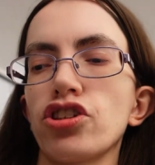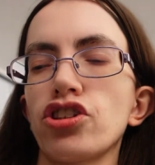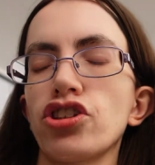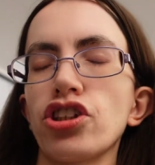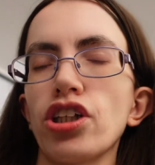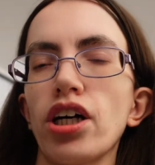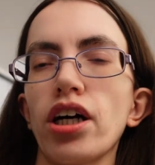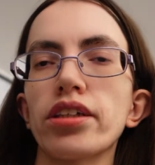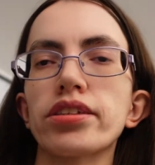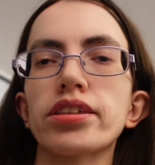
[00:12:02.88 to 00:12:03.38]

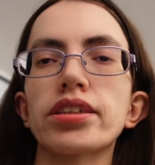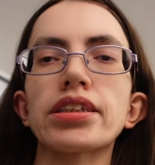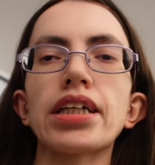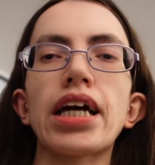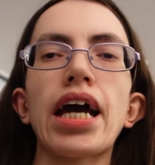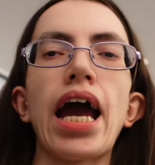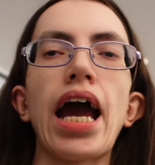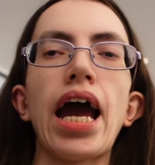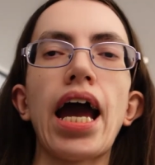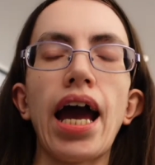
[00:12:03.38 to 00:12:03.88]
just
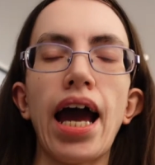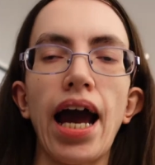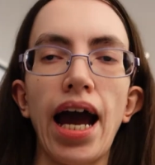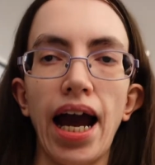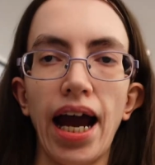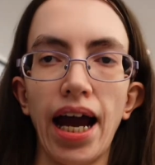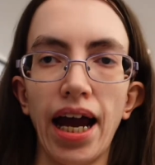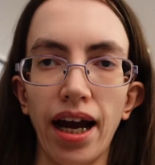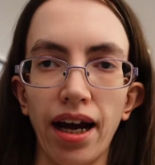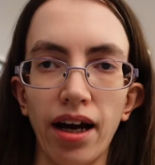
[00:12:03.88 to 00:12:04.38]

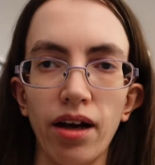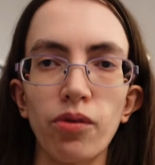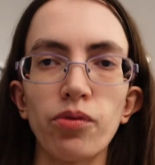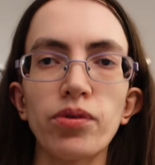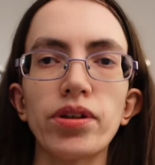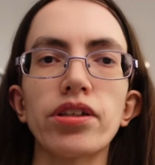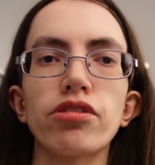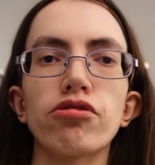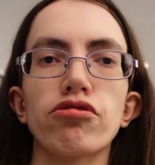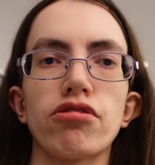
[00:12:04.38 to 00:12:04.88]
how
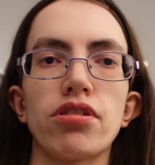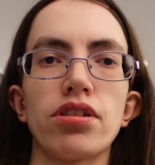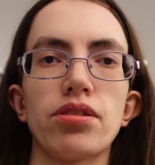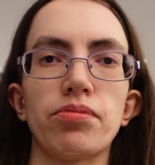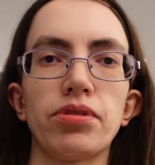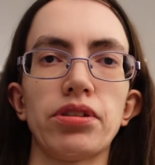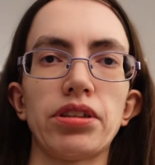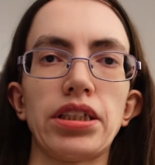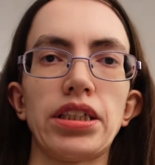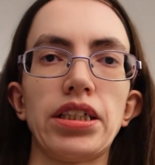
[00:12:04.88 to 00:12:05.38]

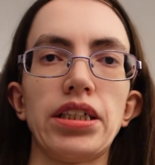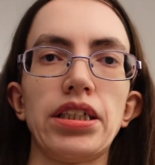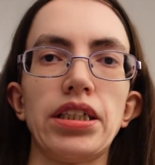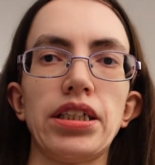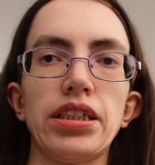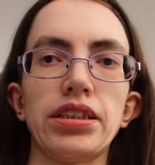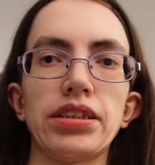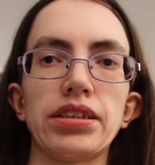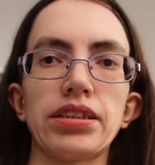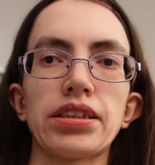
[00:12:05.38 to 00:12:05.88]
incredible he
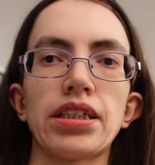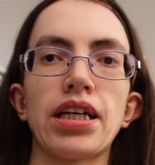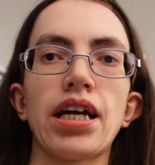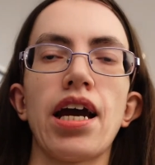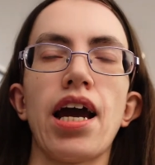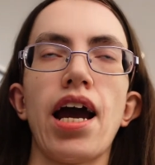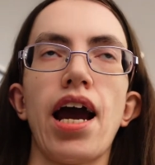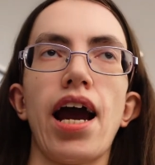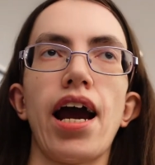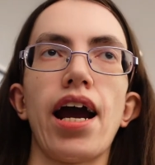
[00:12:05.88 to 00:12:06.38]
is
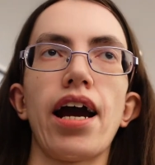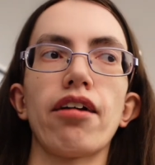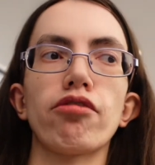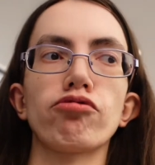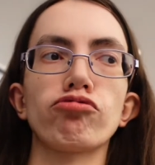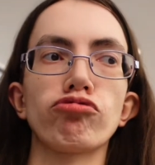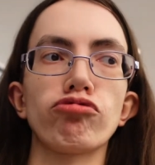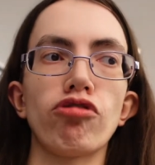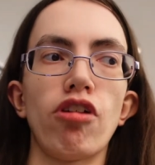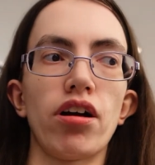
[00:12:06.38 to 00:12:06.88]

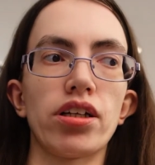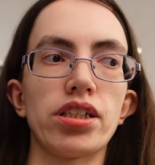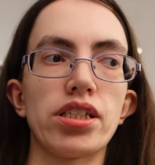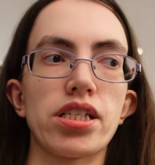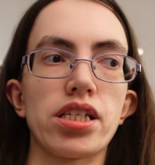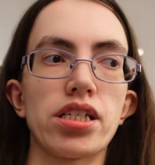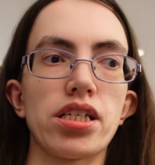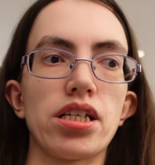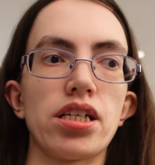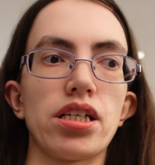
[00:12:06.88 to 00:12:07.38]
at
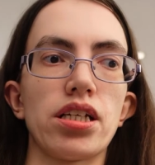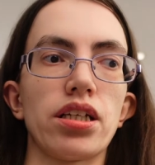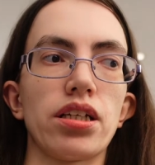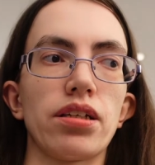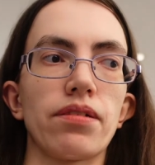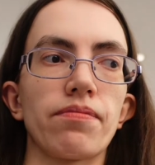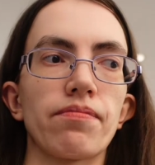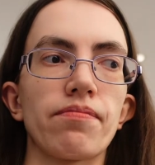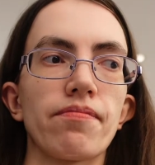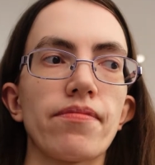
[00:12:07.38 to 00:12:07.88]

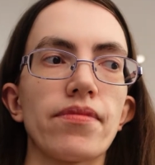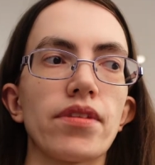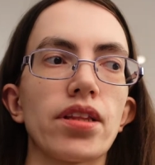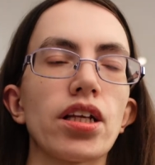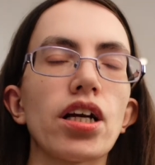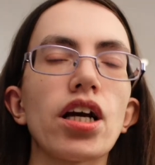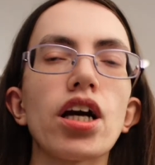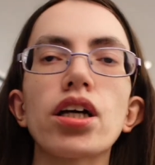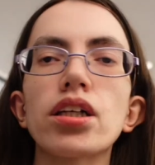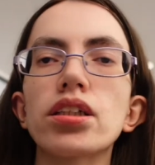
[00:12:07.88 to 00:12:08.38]
writing
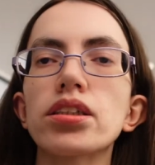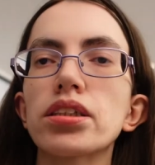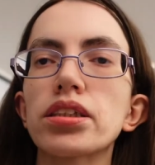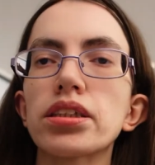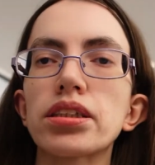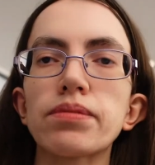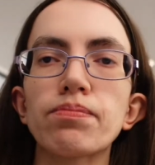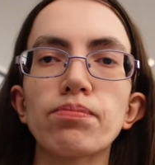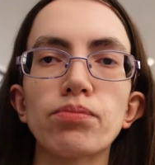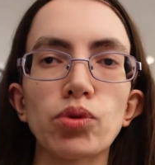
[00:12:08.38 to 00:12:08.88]

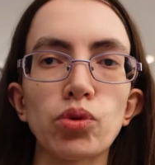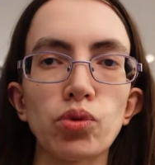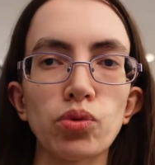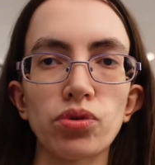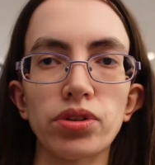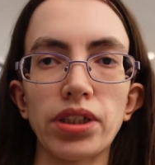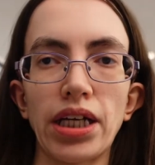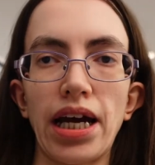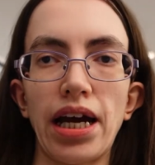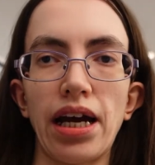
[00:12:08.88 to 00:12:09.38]
small
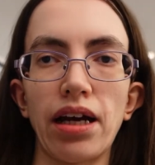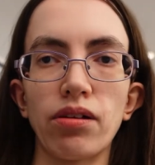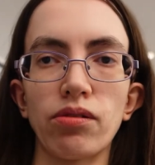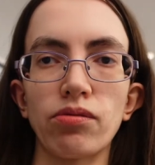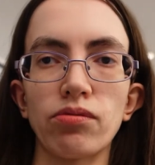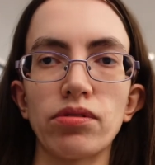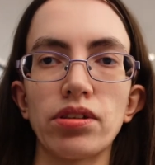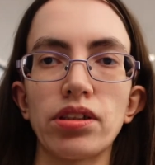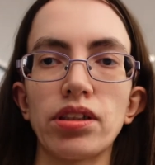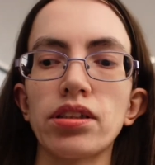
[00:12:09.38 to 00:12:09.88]

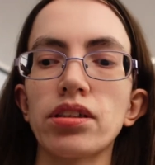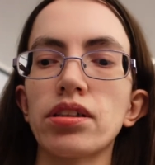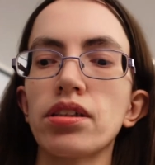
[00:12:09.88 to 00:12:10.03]
town